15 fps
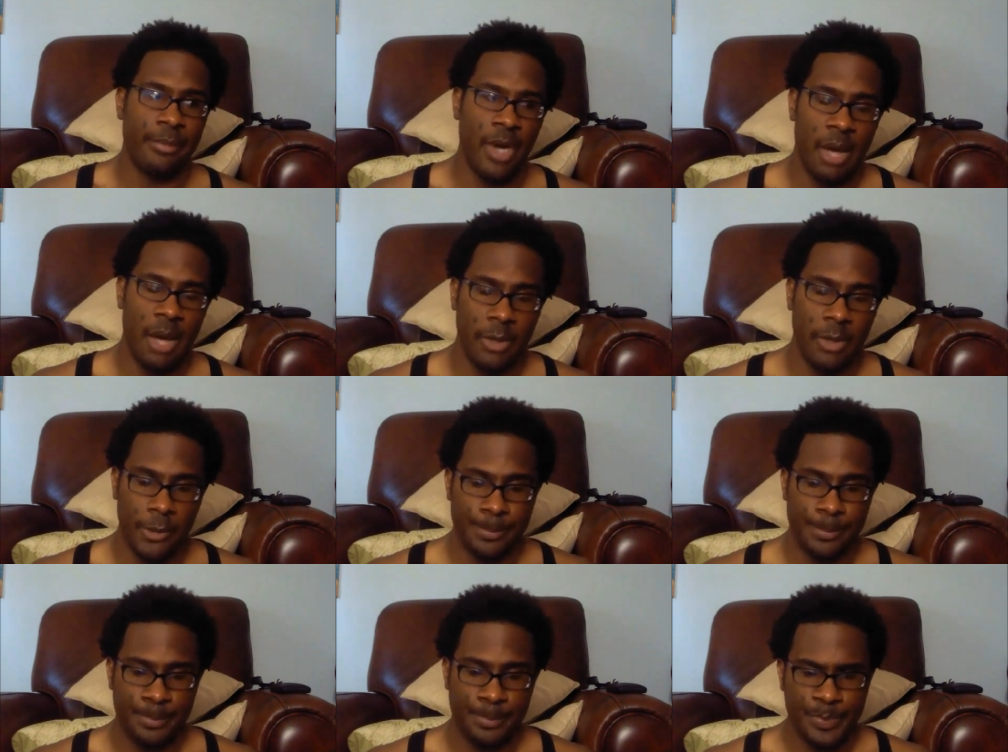
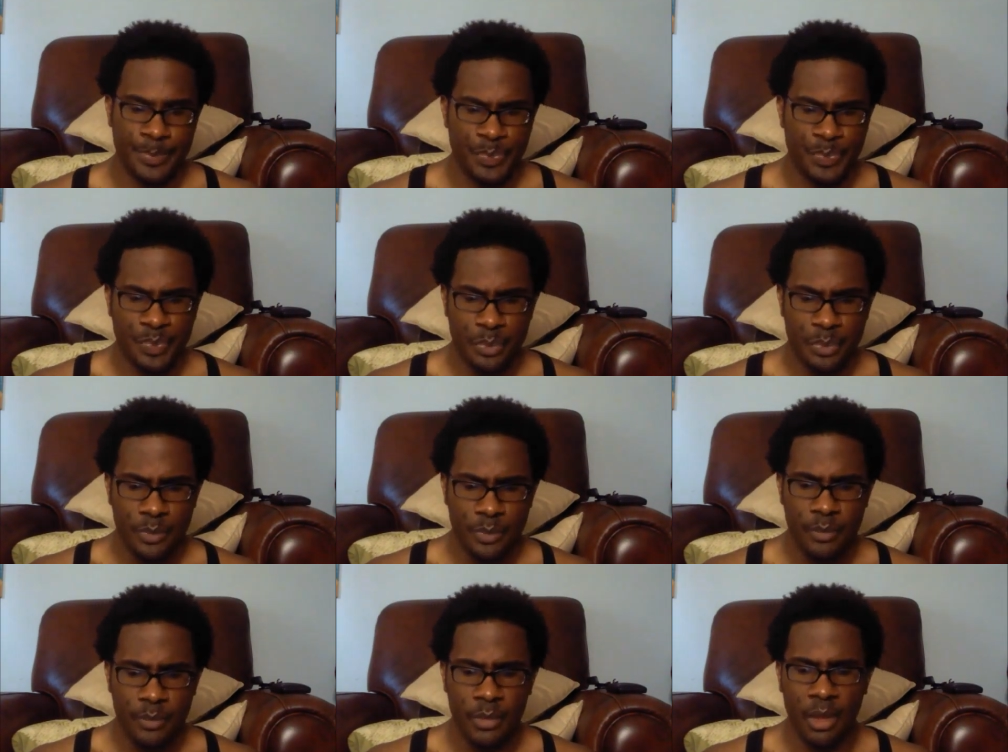problem
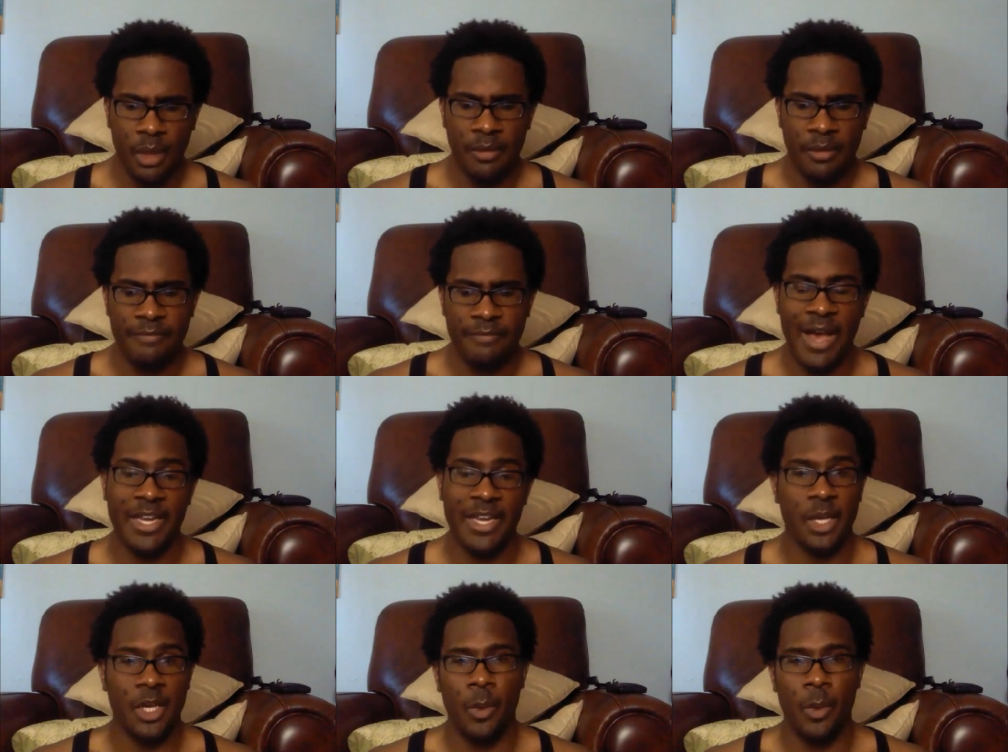
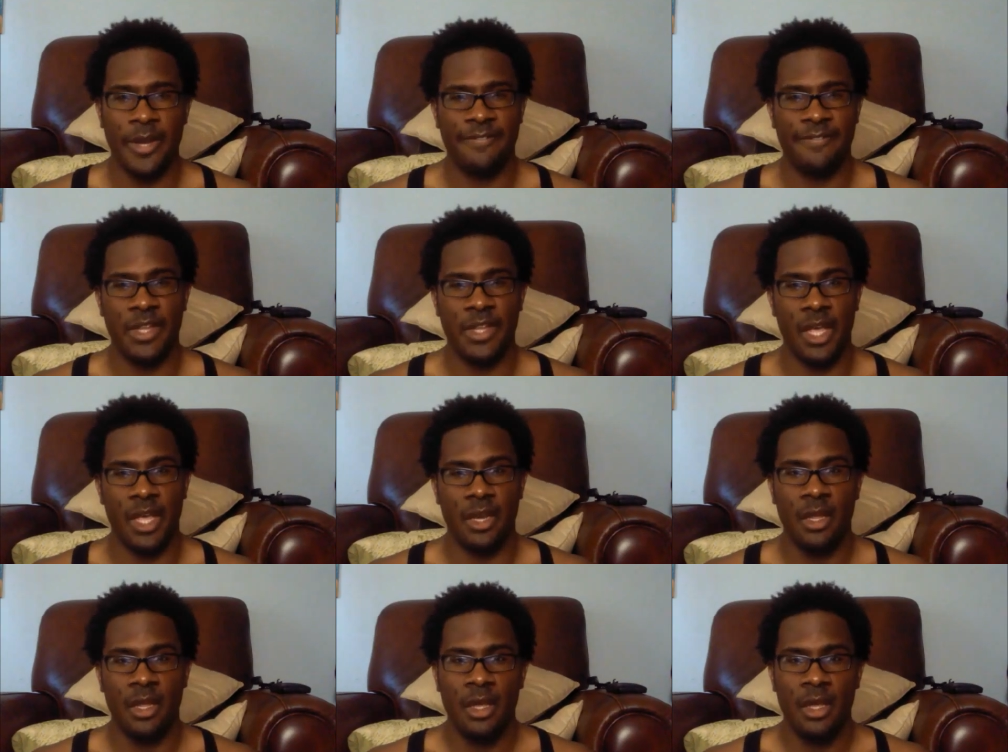finding a way to fit
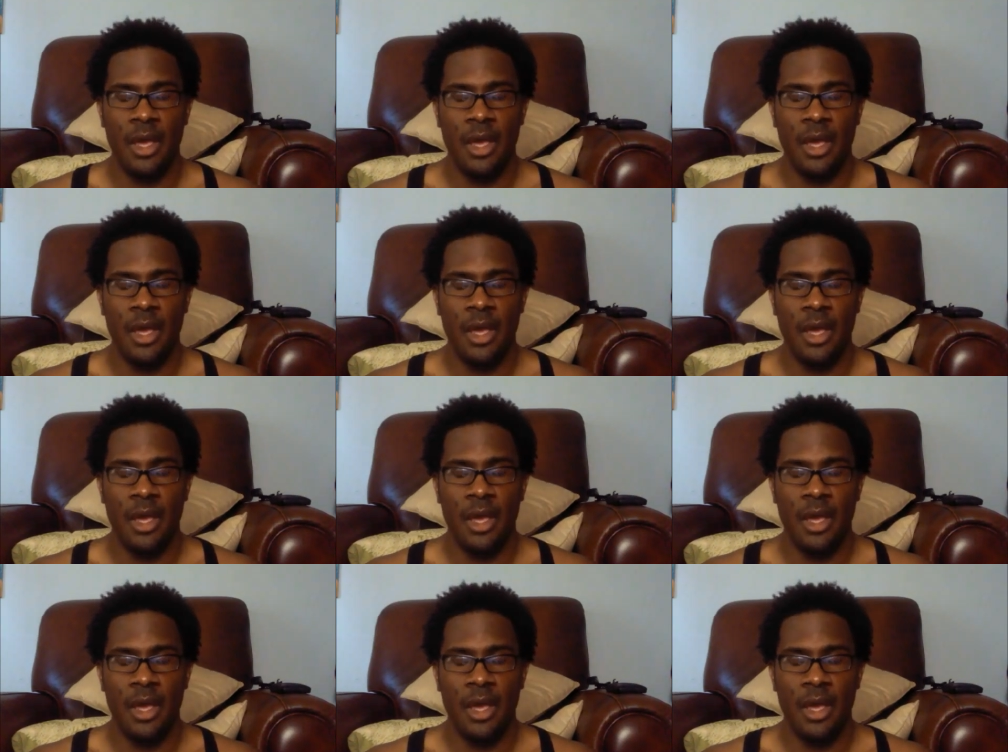in.